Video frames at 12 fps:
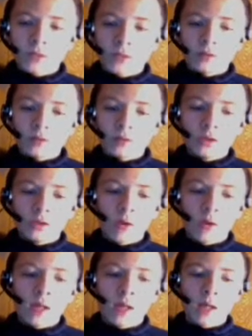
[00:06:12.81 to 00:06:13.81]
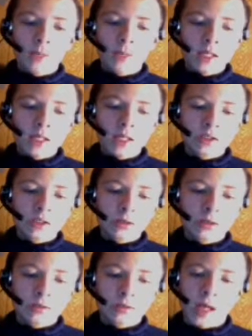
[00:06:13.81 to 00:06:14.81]
UI updates
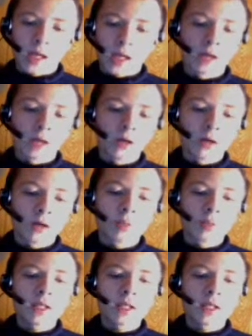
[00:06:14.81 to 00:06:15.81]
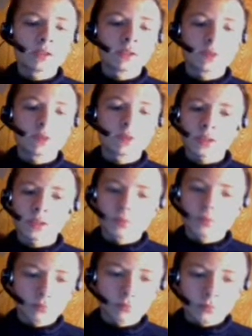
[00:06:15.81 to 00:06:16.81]
and updates just
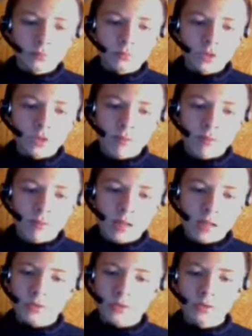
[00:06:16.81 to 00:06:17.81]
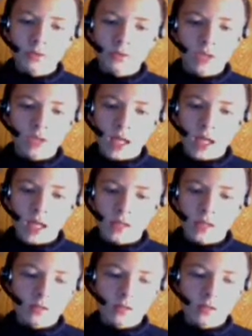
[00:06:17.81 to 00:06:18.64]
to the menus, and